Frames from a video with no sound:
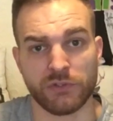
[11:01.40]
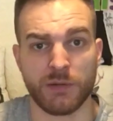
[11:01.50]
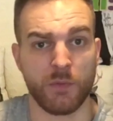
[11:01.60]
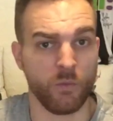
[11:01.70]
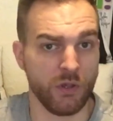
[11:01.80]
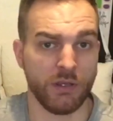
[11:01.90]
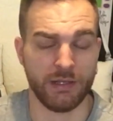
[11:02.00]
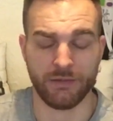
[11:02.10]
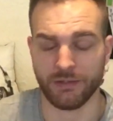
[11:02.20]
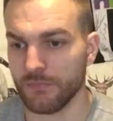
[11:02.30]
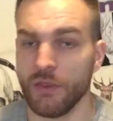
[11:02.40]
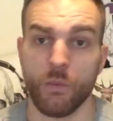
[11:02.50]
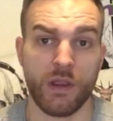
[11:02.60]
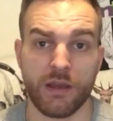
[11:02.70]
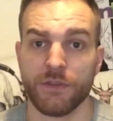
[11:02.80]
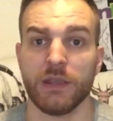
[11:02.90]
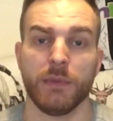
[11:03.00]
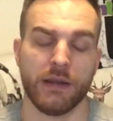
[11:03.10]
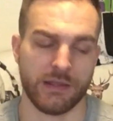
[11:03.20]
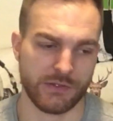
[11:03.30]
time and working out there. And the way I think
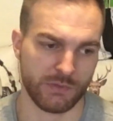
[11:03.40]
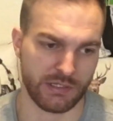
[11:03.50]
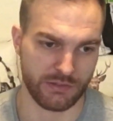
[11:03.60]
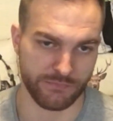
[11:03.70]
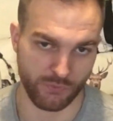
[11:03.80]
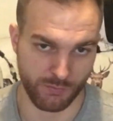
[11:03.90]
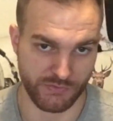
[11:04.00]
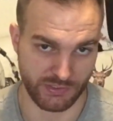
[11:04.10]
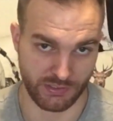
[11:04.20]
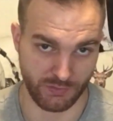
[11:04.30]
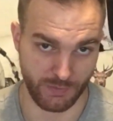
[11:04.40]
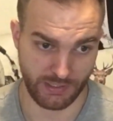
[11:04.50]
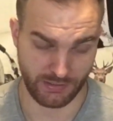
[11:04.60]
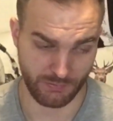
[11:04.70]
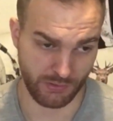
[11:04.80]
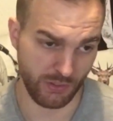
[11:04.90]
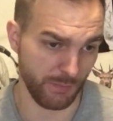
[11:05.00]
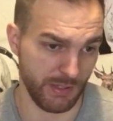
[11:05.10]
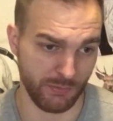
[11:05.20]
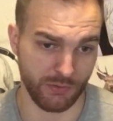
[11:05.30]
about it is, when I did the 4 months in Lithuania, there were a lot of
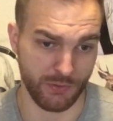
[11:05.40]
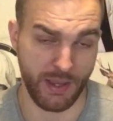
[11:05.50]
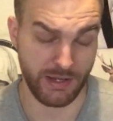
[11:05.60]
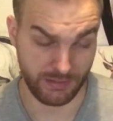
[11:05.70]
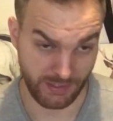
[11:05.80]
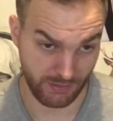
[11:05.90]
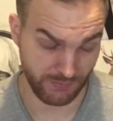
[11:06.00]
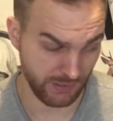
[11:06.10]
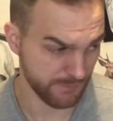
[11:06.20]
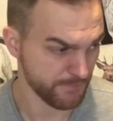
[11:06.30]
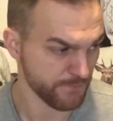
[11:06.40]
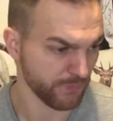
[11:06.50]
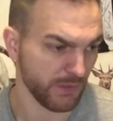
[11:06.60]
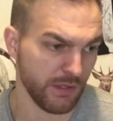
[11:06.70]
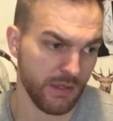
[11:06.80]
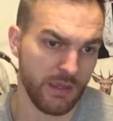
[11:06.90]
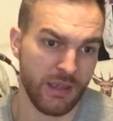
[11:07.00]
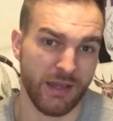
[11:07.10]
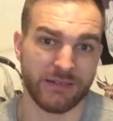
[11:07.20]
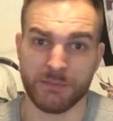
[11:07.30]
people who hated it out there,
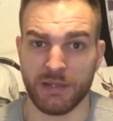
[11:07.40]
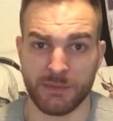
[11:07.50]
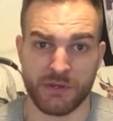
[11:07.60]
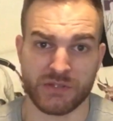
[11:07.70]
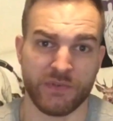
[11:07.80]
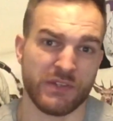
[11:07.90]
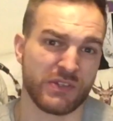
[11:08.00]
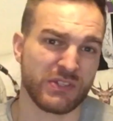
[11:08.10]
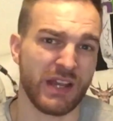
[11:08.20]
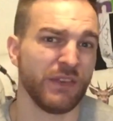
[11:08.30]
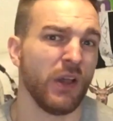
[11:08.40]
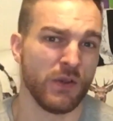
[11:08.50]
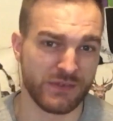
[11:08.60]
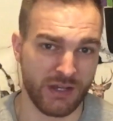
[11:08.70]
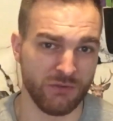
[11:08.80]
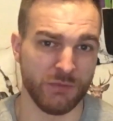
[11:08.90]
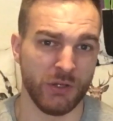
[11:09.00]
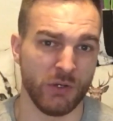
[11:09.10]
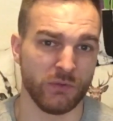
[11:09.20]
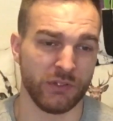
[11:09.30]
didn't make the most of it, just sat in a hotel room the
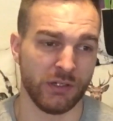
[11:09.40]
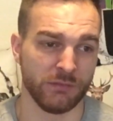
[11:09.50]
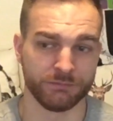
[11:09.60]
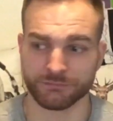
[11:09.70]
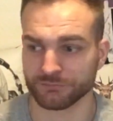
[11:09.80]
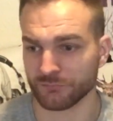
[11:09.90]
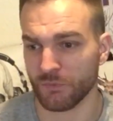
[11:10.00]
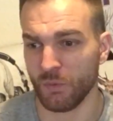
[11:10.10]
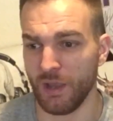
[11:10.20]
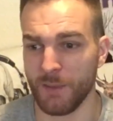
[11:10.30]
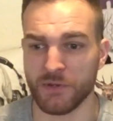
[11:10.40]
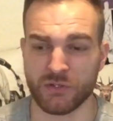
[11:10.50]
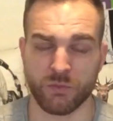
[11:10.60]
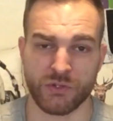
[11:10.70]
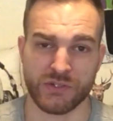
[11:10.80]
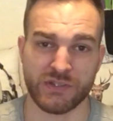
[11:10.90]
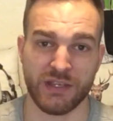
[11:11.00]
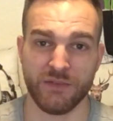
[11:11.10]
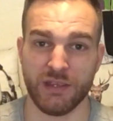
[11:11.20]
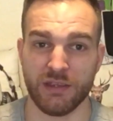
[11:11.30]
whole time, were happy just watching
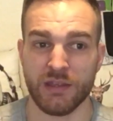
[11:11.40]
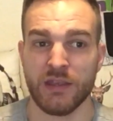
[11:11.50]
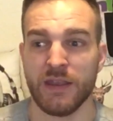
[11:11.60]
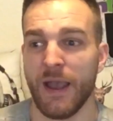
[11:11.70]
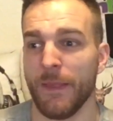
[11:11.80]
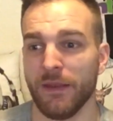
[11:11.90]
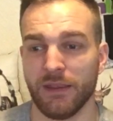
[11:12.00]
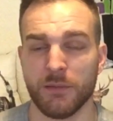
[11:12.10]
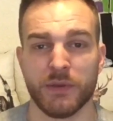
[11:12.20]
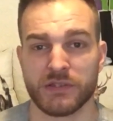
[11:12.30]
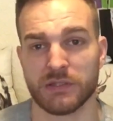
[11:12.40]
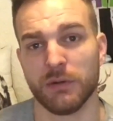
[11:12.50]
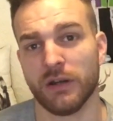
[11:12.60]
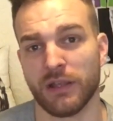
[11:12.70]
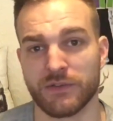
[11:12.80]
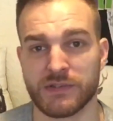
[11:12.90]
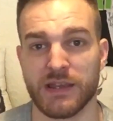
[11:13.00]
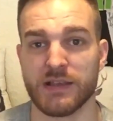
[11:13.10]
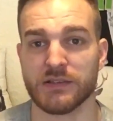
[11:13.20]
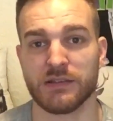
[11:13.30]
TV and then getting pissed in the bar
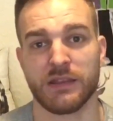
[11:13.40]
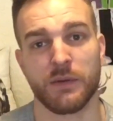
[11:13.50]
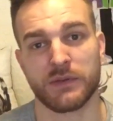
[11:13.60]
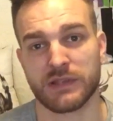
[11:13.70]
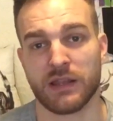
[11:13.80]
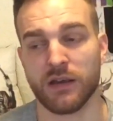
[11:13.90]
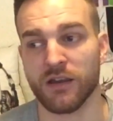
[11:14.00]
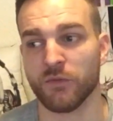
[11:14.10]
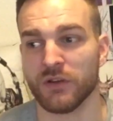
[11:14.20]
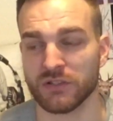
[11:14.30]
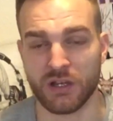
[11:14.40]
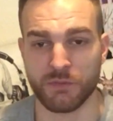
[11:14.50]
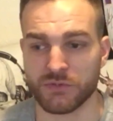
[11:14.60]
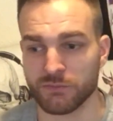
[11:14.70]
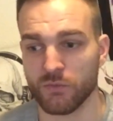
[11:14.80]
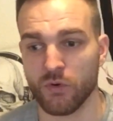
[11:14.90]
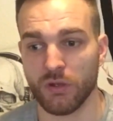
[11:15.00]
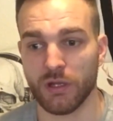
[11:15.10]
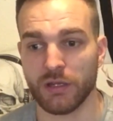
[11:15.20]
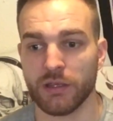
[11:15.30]
downstairs, and then that was their life. Whereas I was more
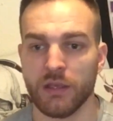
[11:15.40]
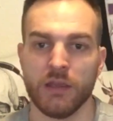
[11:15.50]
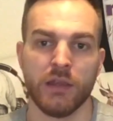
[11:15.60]
like,